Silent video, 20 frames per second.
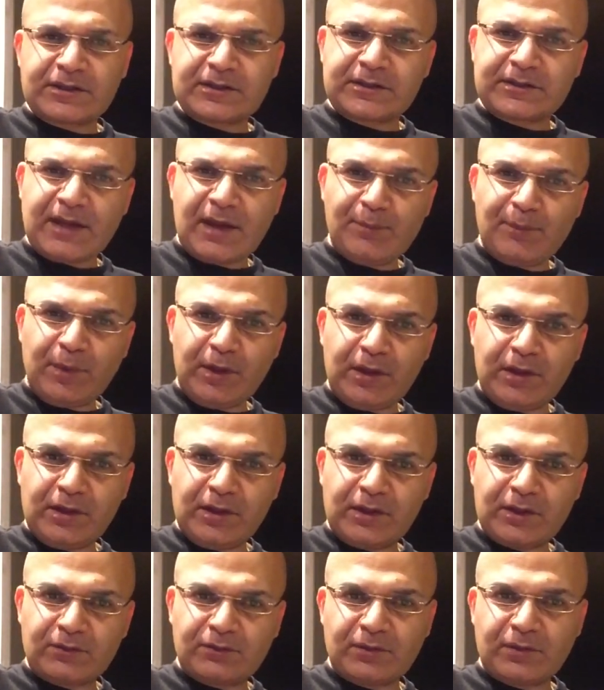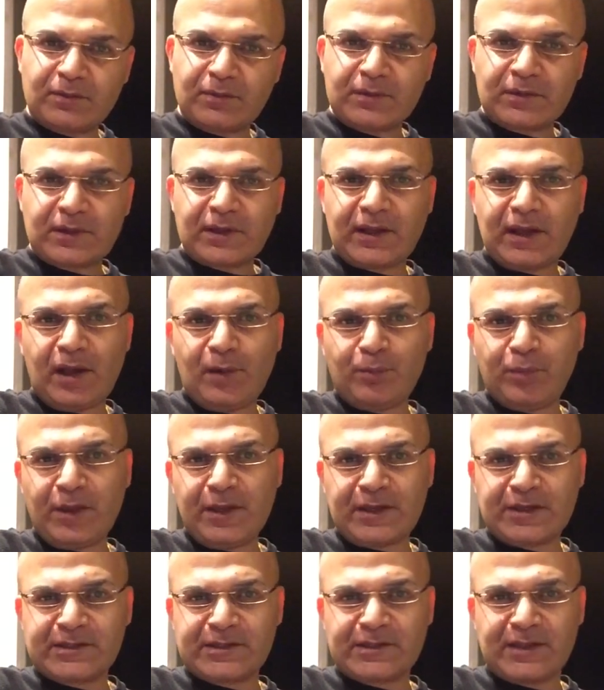temple
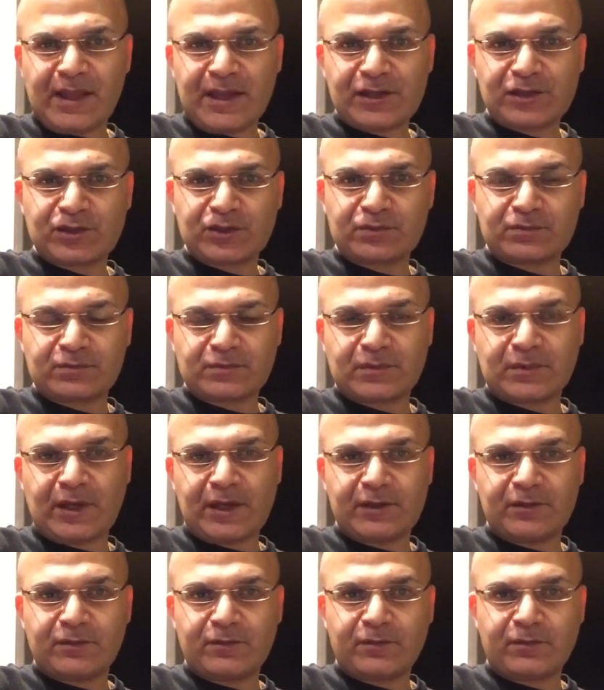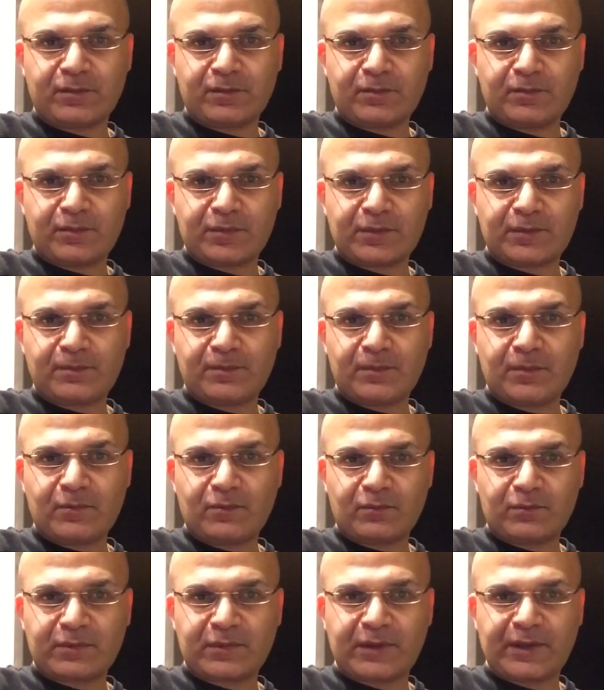complex slash kind of
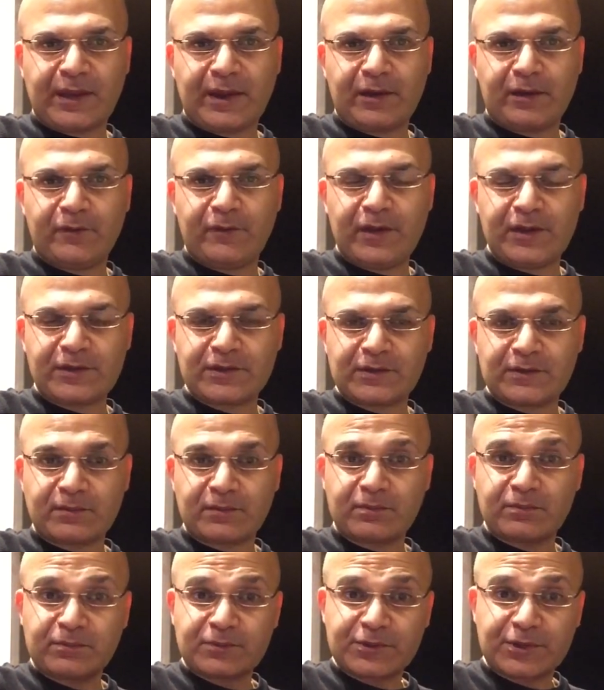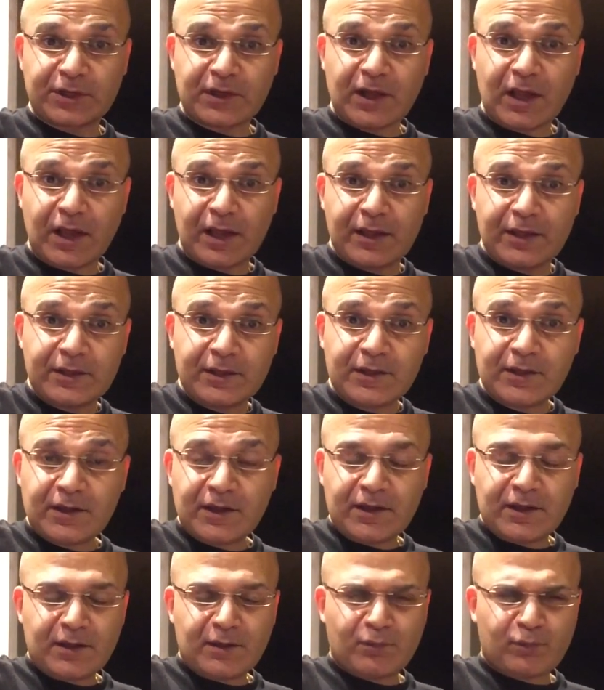caravan sarai,
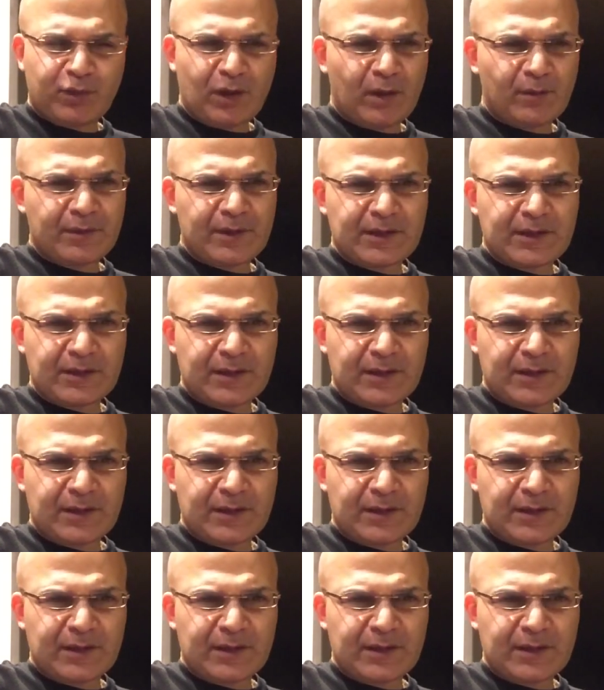probably in